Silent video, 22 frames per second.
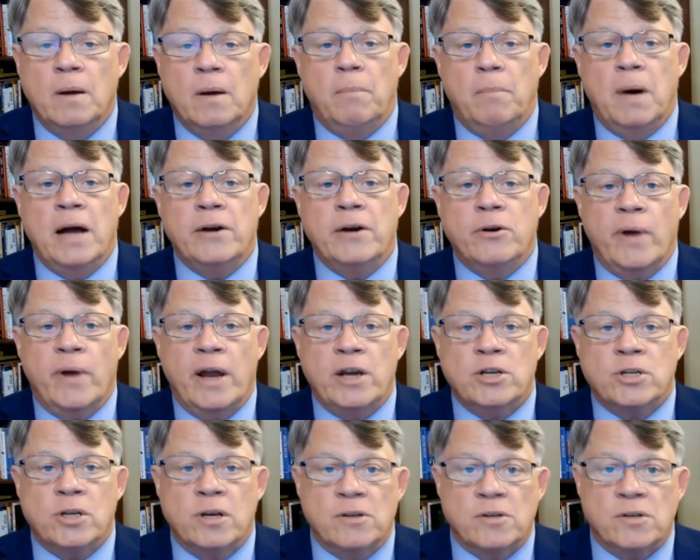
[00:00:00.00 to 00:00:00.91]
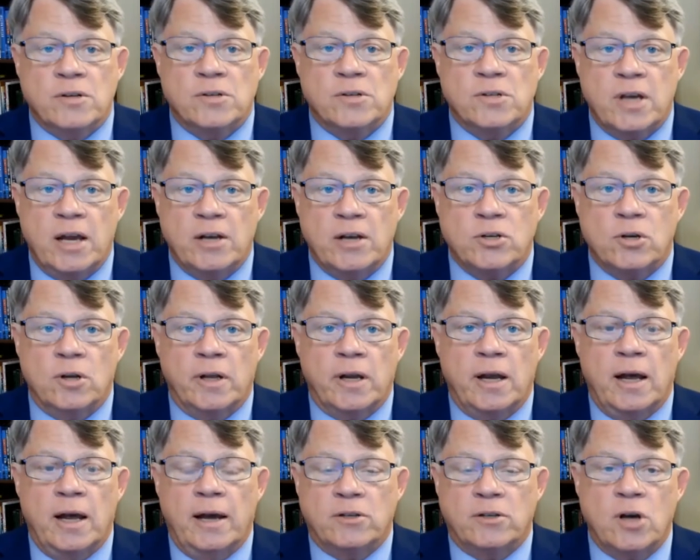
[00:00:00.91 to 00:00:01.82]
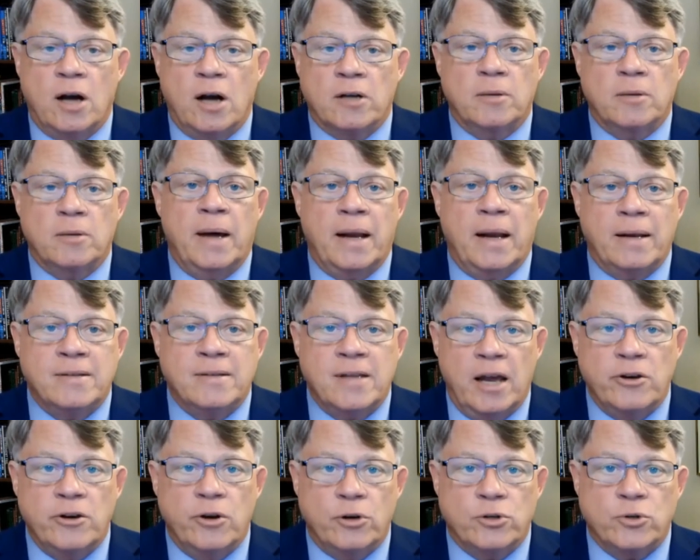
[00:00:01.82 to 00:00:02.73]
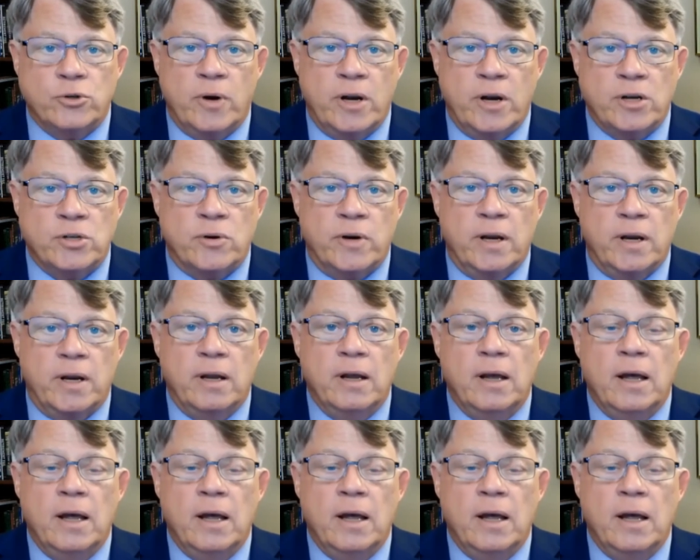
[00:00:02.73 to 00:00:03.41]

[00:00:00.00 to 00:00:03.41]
Bond duration is essentially, I talked about a 10-year treasury.